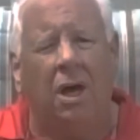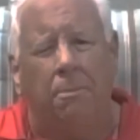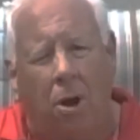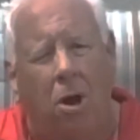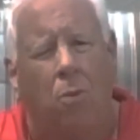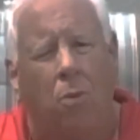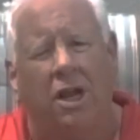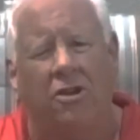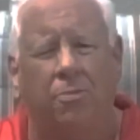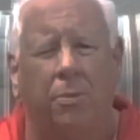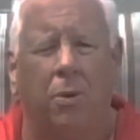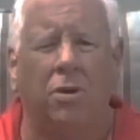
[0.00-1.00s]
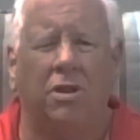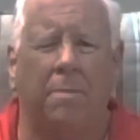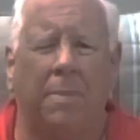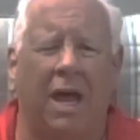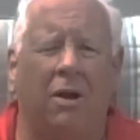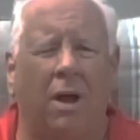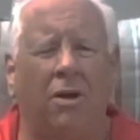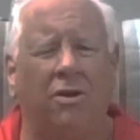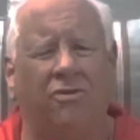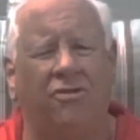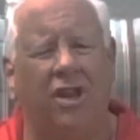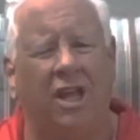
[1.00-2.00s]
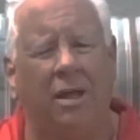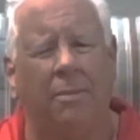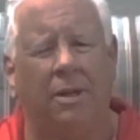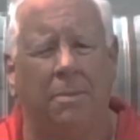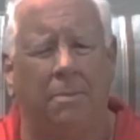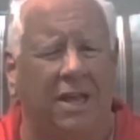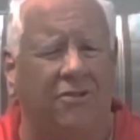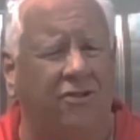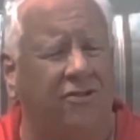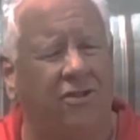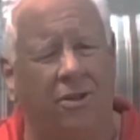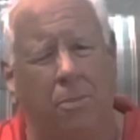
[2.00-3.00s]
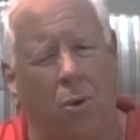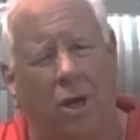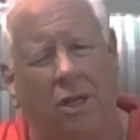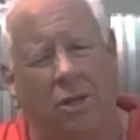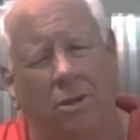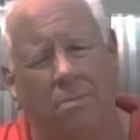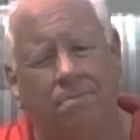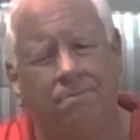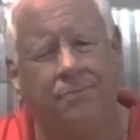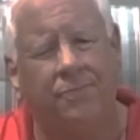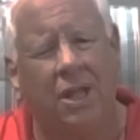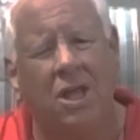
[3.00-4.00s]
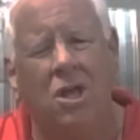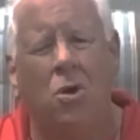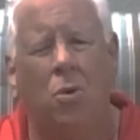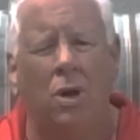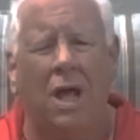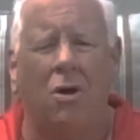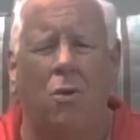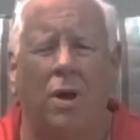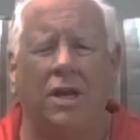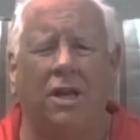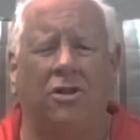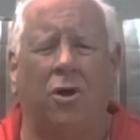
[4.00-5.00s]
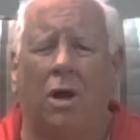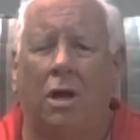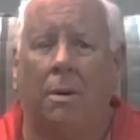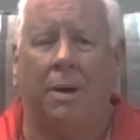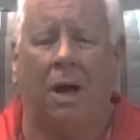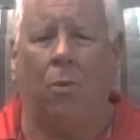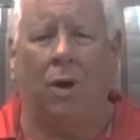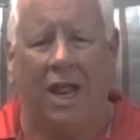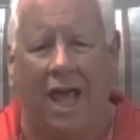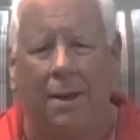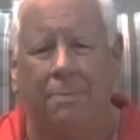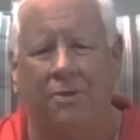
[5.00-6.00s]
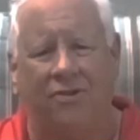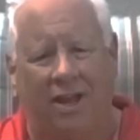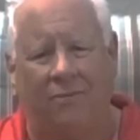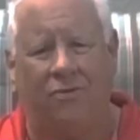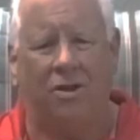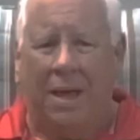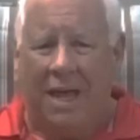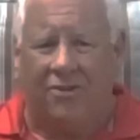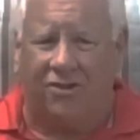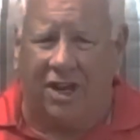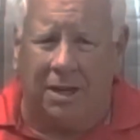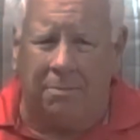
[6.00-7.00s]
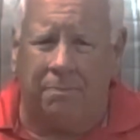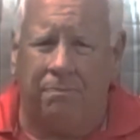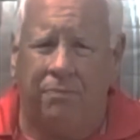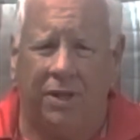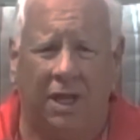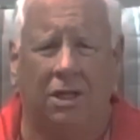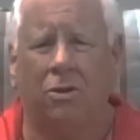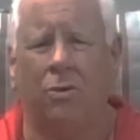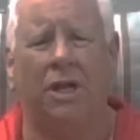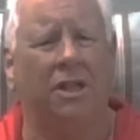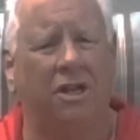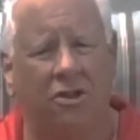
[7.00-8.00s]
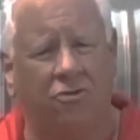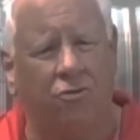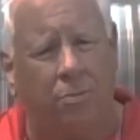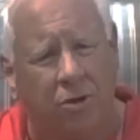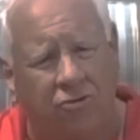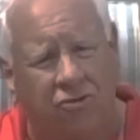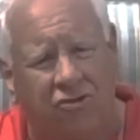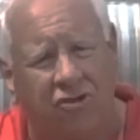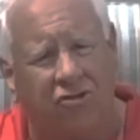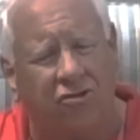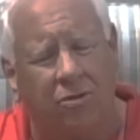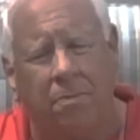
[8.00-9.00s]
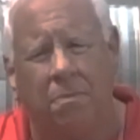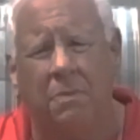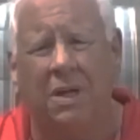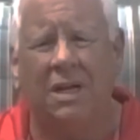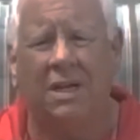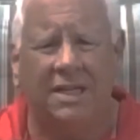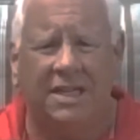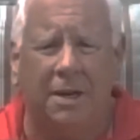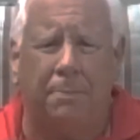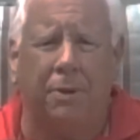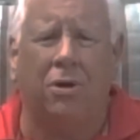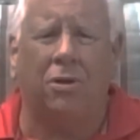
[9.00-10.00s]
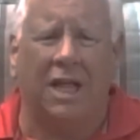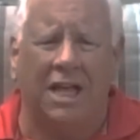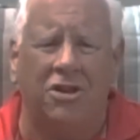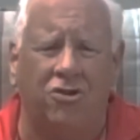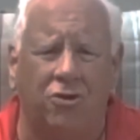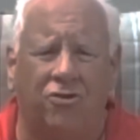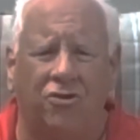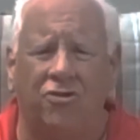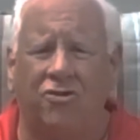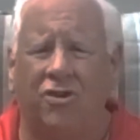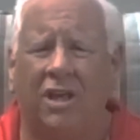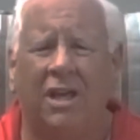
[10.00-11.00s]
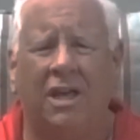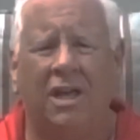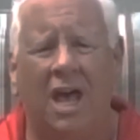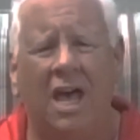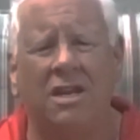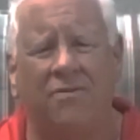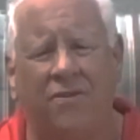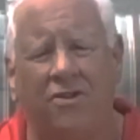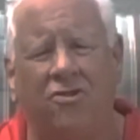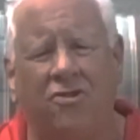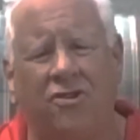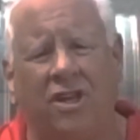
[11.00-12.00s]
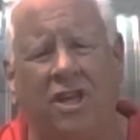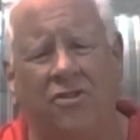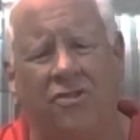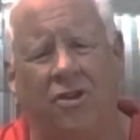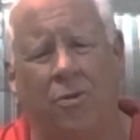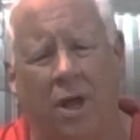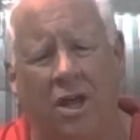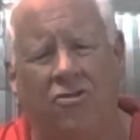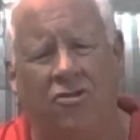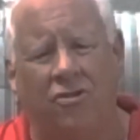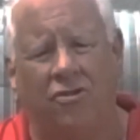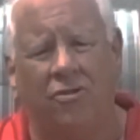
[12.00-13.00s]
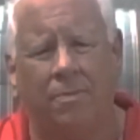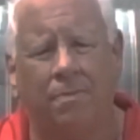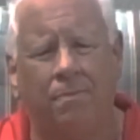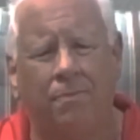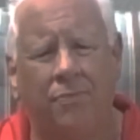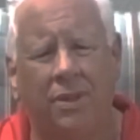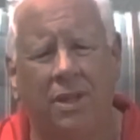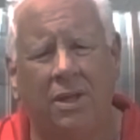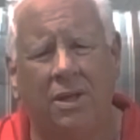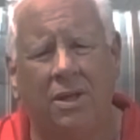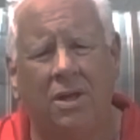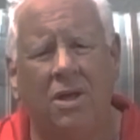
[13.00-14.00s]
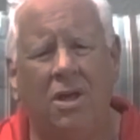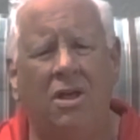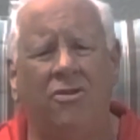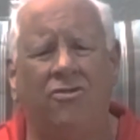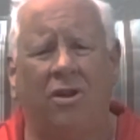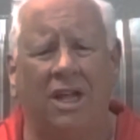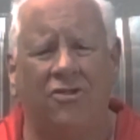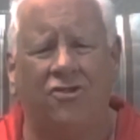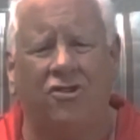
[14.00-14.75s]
Part one explored the background of steam and the basics of the boiler. We're now going to talk about what happens after you make steam, including the distribution system, typical end uses, and efficiency considerations. So let's